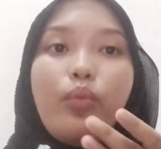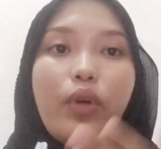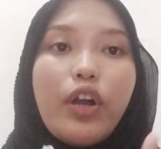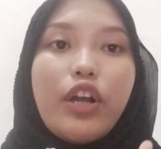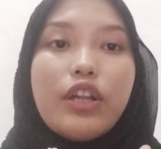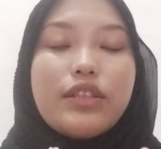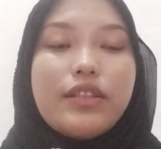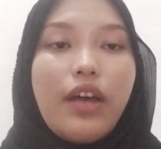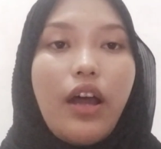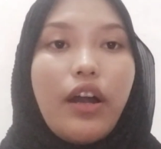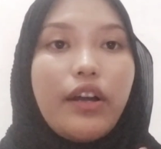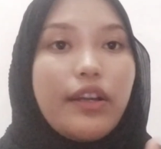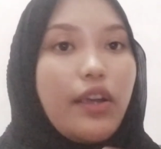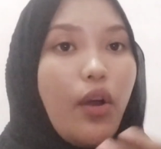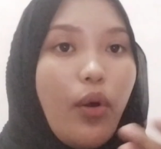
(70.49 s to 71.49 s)
words
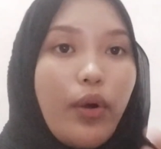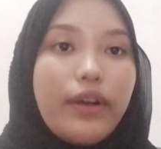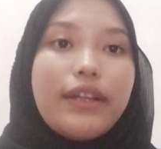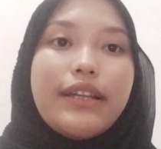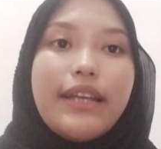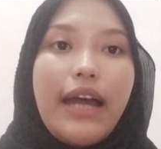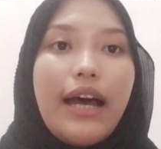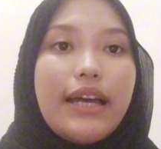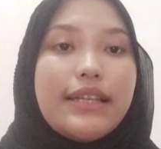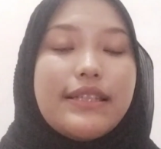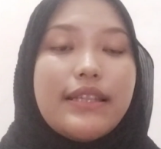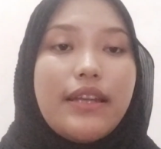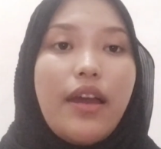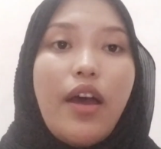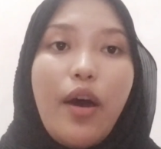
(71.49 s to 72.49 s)
are
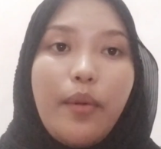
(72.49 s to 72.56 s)
organized,